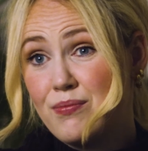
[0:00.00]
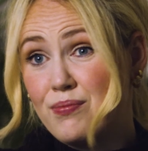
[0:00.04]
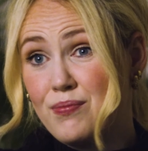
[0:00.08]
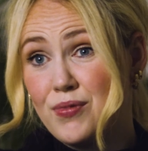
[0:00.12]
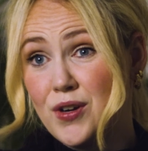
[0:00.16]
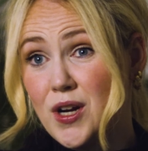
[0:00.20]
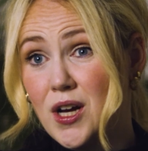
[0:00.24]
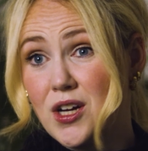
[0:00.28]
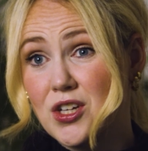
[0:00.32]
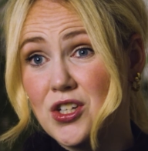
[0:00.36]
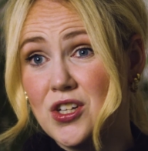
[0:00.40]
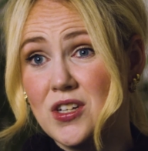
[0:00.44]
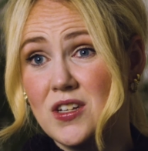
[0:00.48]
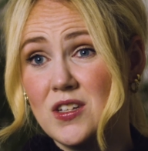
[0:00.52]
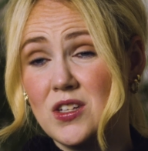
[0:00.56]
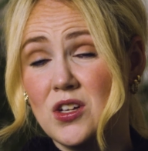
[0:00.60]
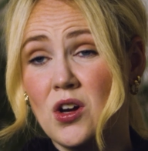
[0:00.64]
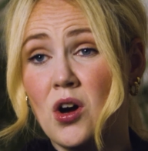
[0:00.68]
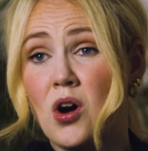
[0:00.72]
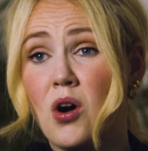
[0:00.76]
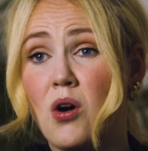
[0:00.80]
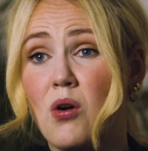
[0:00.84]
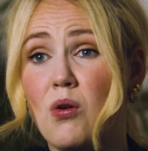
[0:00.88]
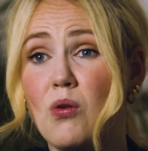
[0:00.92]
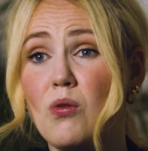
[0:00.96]
production as a
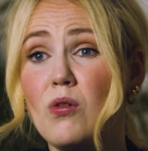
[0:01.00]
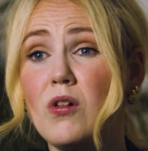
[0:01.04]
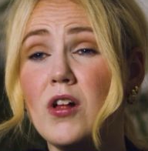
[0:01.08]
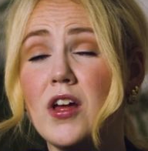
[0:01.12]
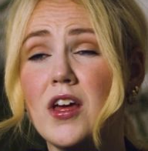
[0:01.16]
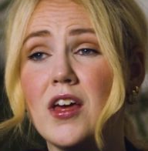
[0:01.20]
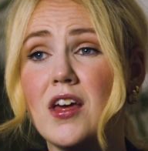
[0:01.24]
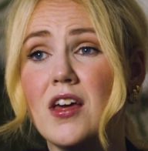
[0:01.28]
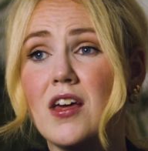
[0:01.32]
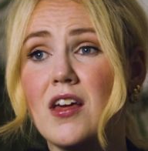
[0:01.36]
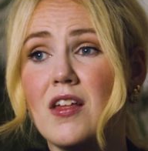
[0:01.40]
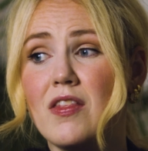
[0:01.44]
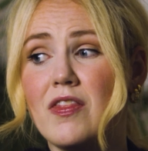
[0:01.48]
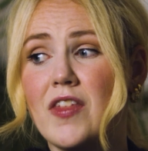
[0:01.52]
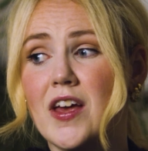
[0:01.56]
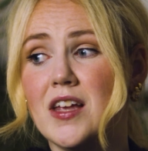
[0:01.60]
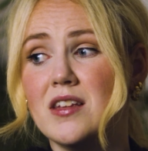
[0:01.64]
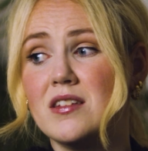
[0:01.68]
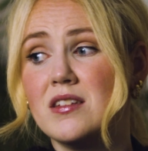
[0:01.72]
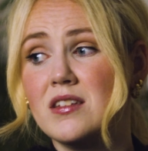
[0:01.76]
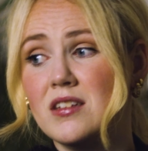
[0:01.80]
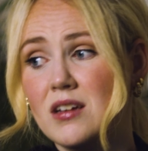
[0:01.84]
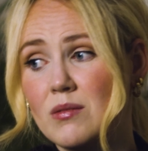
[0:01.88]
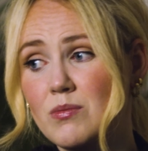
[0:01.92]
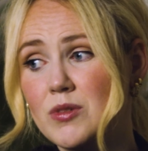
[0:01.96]
whole,
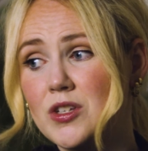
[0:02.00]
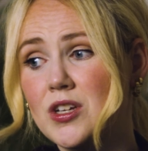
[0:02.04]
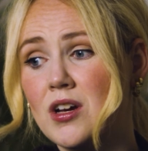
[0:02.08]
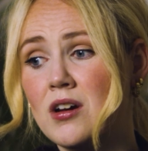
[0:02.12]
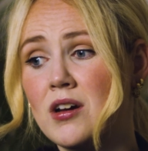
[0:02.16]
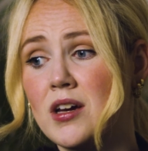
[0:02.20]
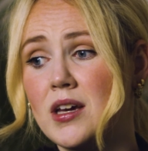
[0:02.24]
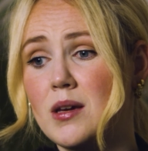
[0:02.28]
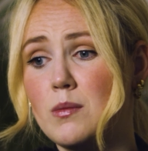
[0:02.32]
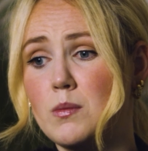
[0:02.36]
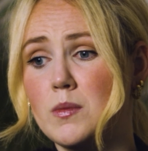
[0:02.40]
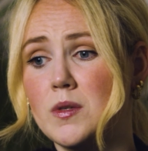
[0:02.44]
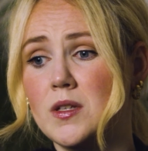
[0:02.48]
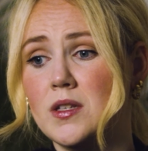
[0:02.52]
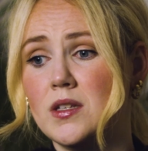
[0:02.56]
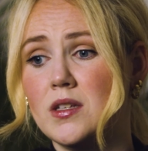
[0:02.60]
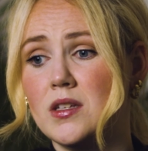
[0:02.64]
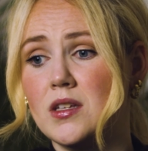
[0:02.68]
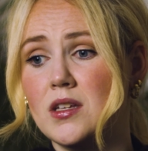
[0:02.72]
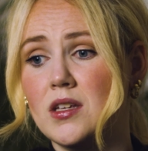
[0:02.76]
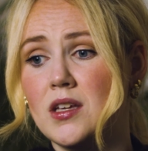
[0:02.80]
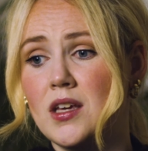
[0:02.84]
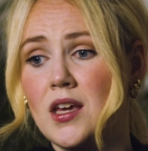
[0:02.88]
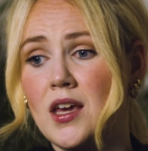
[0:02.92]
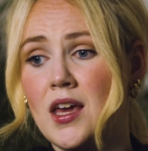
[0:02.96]
that
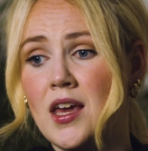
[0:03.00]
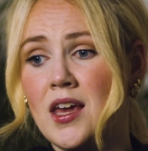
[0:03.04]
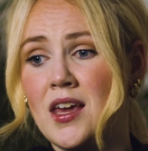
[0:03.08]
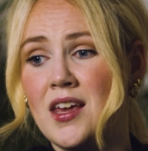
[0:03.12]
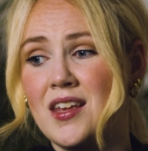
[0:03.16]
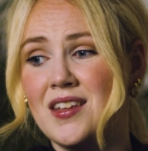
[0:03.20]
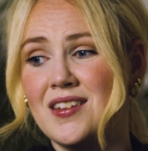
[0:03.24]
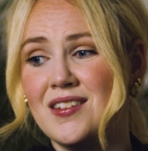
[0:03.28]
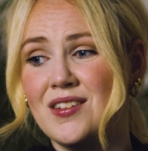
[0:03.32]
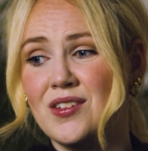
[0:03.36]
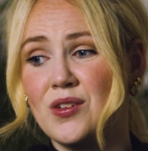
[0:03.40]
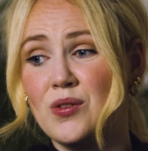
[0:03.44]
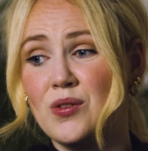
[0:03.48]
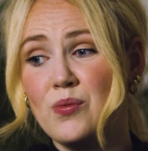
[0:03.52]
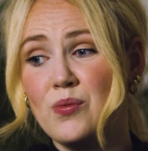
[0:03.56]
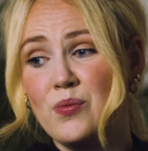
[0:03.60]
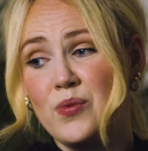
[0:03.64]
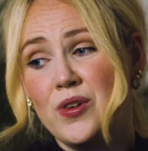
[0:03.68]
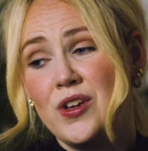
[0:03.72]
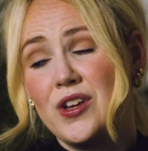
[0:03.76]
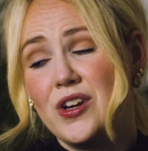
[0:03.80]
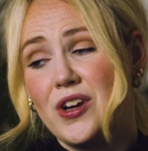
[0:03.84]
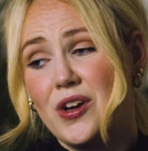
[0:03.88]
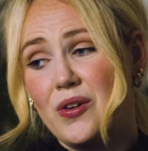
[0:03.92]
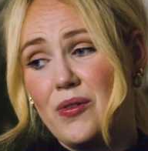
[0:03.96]
sometimes it,
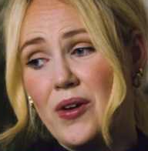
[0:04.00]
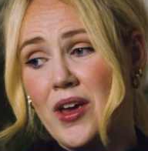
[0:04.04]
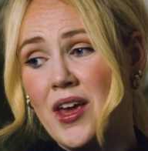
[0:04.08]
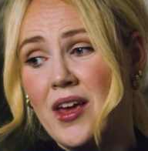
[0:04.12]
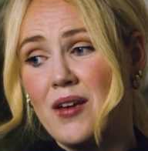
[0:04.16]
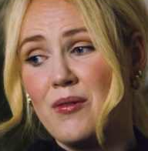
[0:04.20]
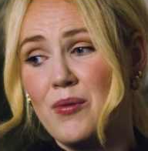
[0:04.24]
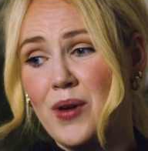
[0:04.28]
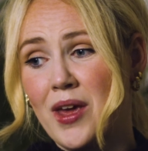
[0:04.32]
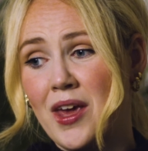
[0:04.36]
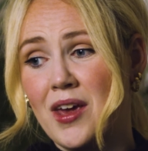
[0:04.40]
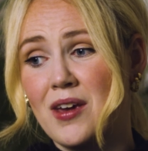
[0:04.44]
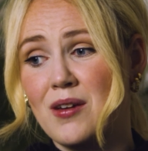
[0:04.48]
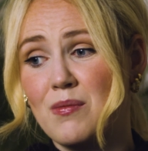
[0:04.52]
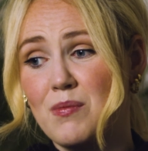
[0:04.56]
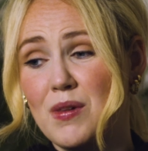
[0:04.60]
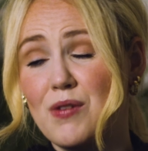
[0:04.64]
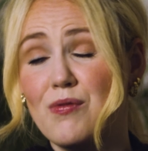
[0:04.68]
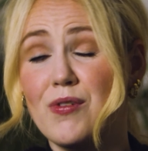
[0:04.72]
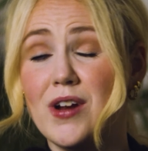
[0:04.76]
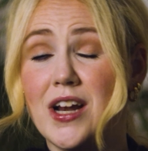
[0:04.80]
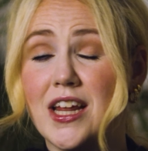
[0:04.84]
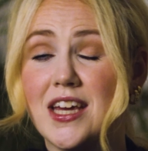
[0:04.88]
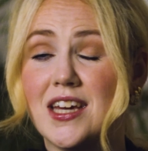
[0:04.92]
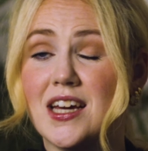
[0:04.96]
you know, it can be
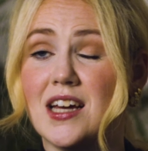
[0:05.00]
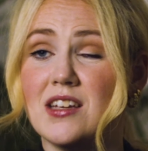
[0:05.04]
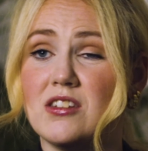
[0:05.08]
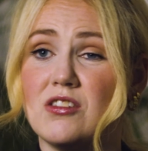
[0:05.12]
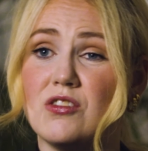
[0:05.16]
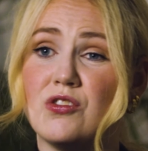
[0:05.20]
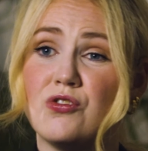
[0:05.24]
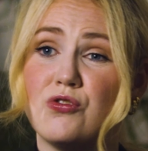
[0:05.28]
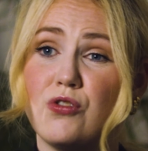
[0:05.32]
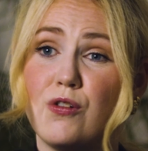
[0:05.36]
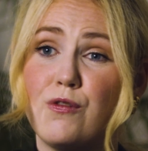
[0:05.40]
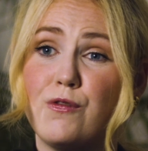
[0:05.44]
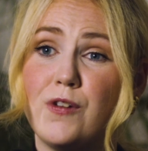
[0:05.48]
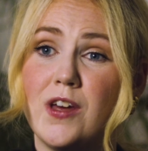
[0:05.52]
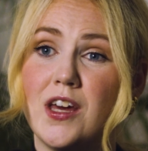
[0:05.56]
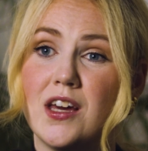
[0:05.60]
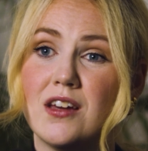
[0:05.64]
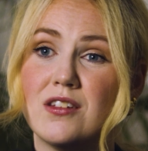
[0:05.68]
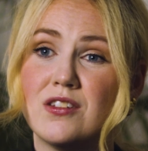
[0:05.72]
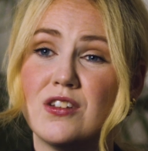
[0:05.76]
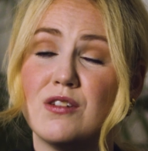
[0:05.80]
really catastrophic.